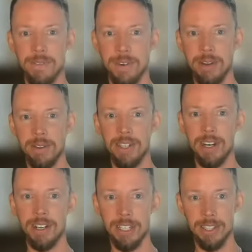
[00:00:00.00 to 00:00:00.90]
for
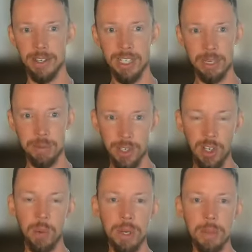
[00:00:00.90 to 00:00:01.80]
healthcare. Like there's going to be
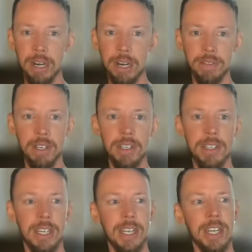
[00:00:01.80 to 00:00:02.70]
so many
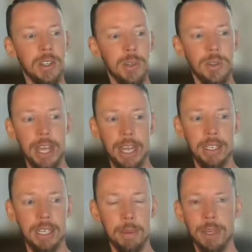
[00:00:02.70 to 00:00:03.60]
benefits to
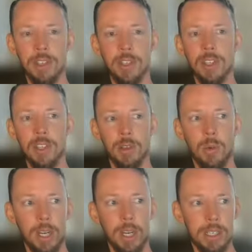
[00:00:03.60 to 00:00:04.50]
that. I mean, just as a
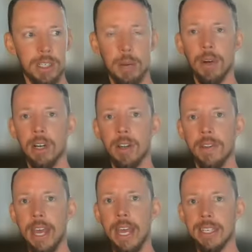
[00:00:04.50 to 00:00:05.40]
quick summary on
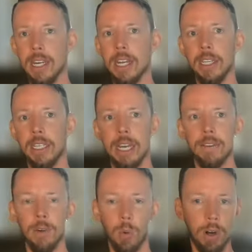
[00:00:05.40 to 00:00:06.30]
that side, like I
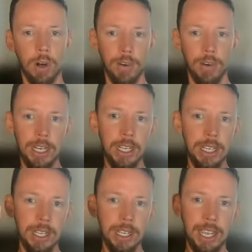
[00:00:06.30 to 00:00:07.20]
have an Aura ring
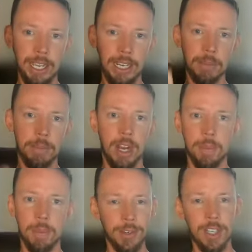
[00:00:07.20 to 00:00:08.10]
and
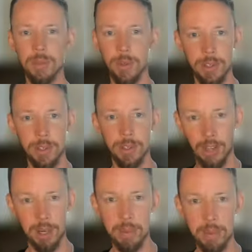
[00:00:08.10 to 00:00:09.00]
biometrics, most like a
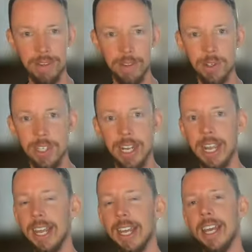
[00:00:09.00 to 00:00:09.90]
lot of people have those
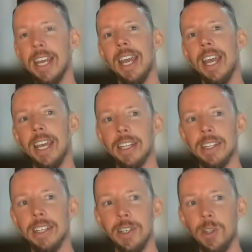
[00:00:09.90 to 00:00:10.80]
today. And
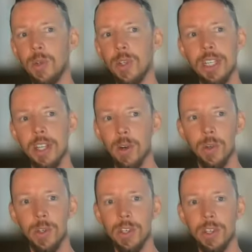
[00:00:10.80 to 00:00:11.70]
using
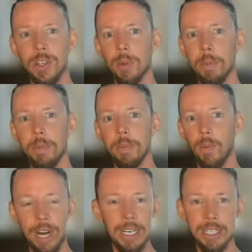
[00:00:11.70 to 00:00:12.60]
those, your
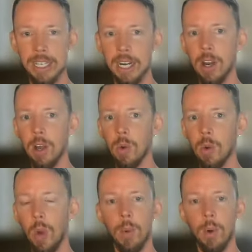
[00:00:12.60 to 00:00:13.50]
ring is going to know
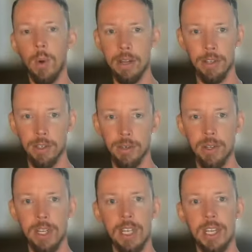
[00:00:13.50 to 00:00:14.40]
way more about
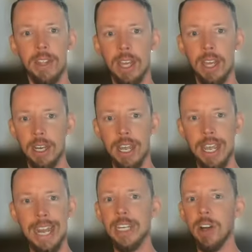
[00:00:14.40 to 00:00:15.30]
you than
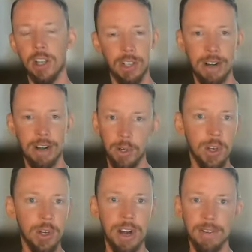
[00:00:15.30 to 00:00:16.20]
any doctor ever
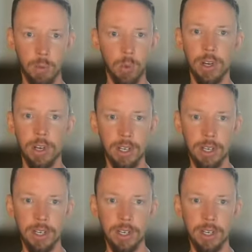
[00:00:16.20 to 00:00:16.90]
could or ever would.